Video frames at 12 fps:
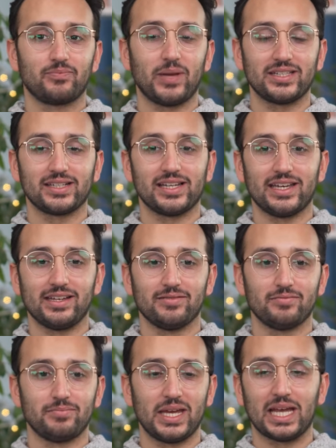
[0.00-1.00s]

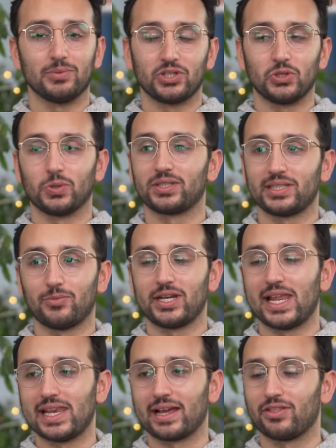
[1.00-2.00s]
basically being able to talk to someone
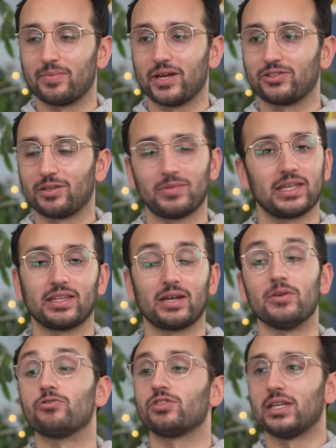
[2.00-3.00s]
at length about something that
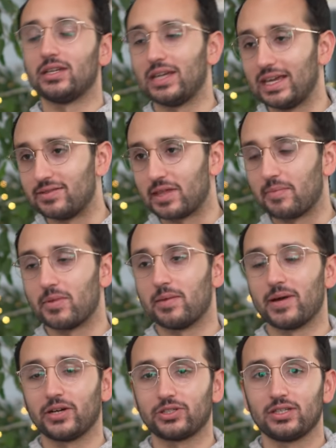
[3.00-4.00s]
I'm interested in them
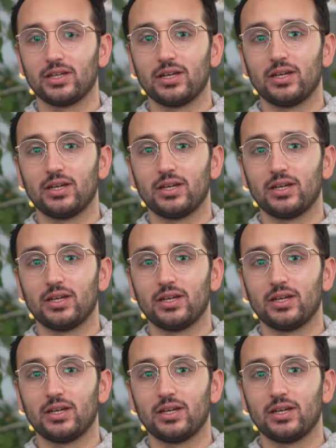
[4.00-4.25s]
about,